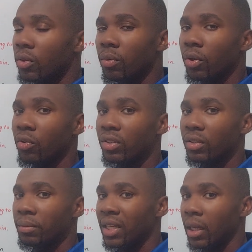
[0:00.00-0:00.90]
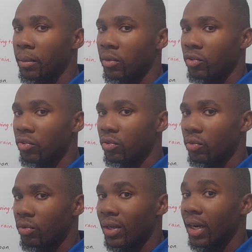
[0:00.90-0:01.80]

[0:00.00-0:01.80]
we're going to be able to